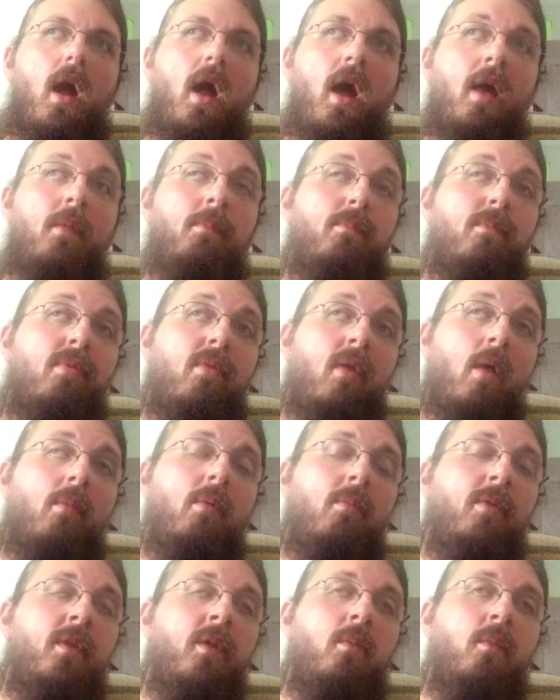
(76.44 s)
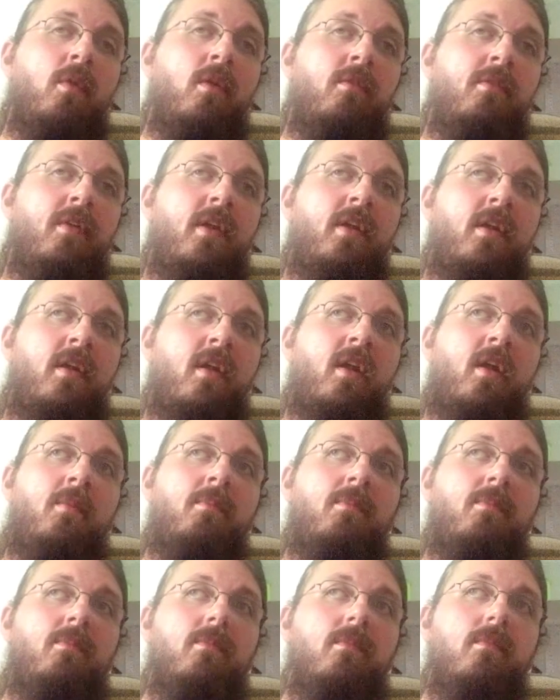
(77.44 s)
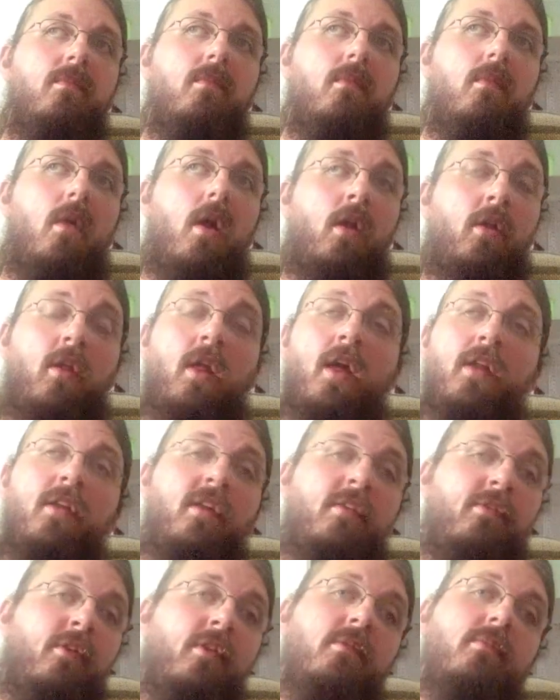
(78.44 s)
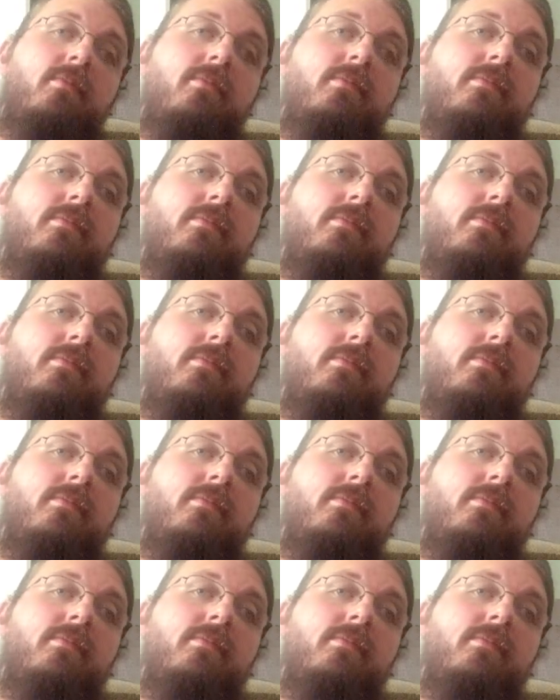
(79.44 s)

I probably would have ended up a lot different.